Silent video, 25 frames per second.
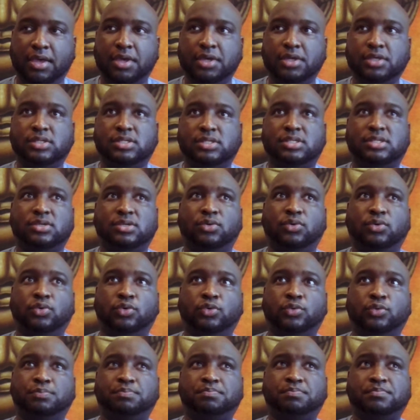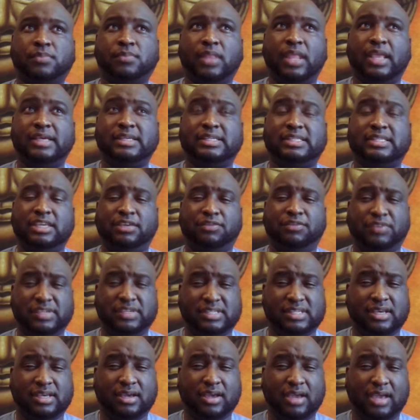So
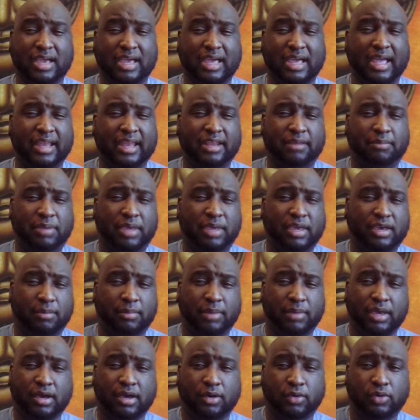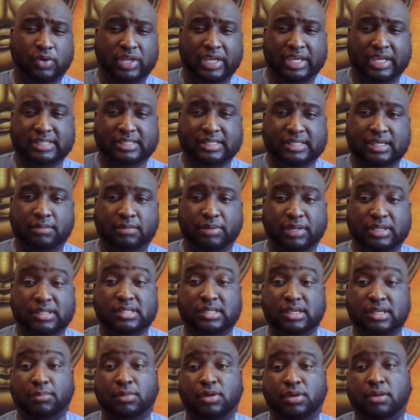CVs are kind of becoming outdated, but
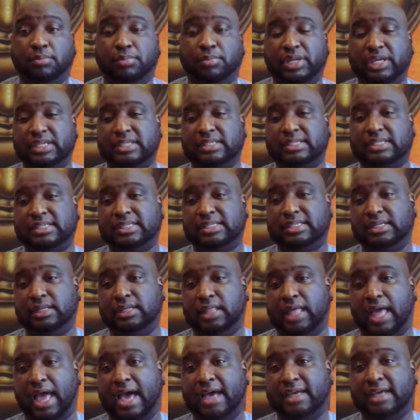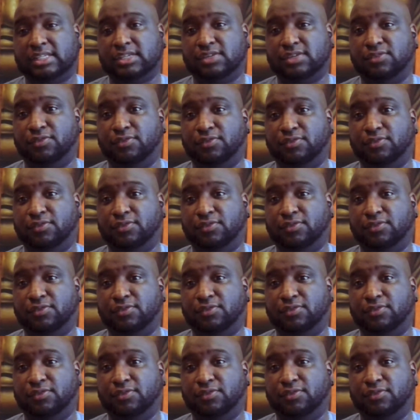some companies still ask